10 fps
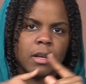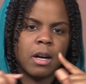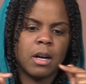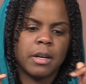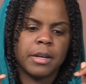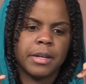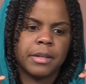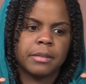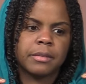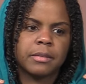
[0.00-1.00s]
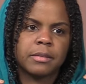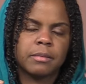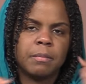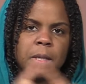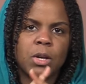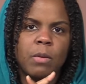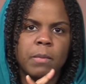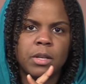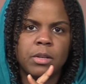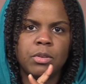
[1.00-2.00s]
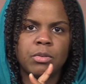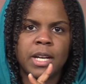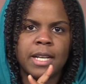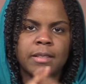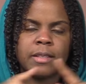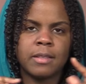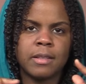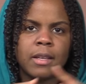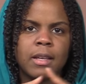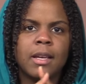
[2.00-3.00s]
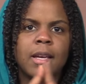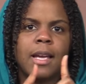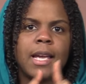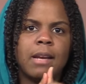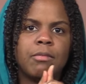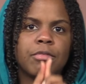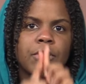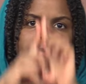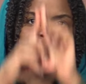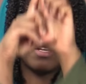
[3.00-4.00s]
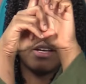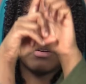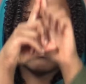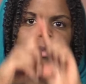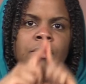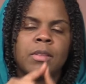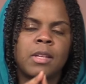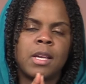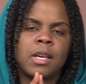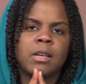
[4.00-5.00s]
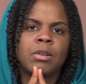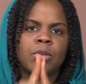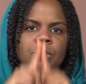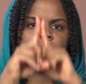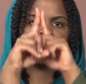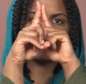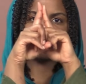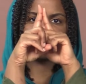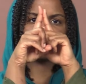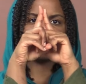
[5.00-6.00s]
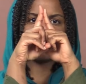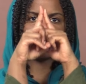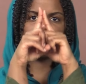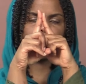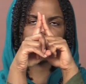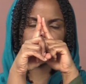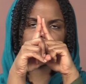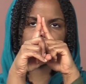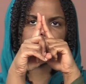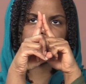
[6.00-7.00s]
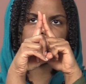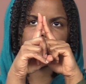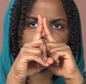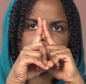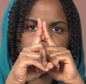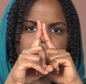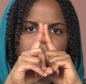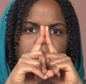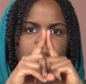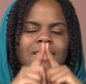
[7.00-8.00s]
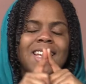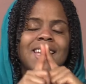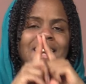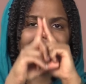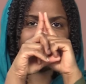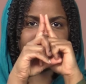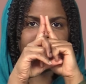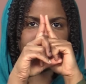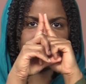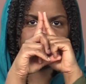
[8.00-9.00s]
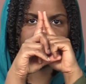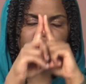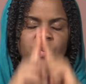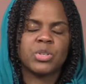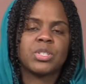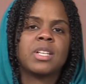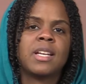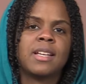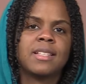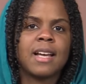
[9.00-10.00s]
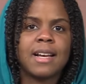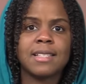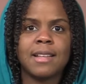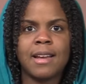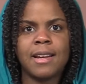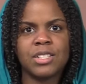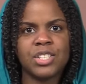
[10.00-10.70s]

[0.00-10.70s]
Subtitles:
are becoming united, and from there they go upwards. They ascend towards the sahasrara